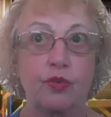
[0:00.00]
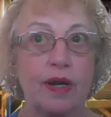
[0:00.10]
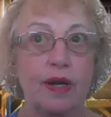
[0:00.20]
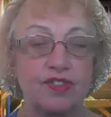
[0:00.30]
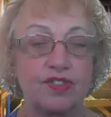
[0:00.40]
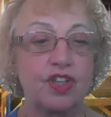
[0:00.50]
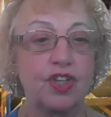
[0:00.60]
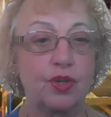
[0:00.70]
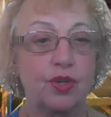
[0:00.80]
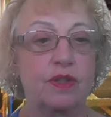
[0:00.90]
I'll sing you
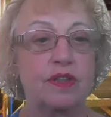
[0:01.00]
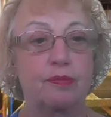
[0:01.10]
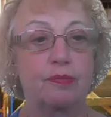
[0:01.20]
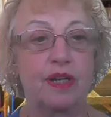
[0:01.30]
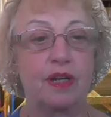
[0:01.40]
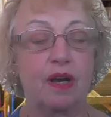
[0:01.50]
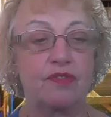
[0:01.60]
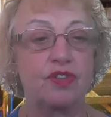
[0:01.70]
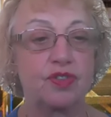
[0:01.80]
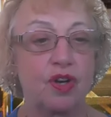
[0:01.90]
a little bit of the
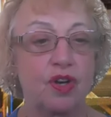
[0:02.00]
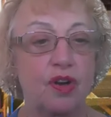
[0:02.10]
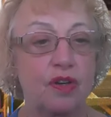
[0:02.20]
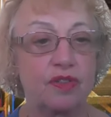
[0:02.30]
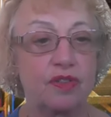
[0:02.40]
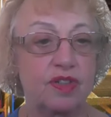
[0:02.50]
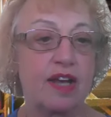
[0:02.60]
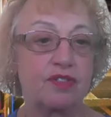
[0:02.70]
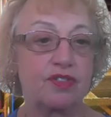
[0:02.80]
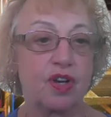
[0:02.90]
song, the
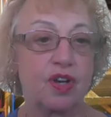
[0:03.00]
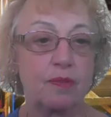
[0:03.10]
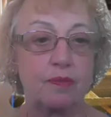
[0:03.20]
title song.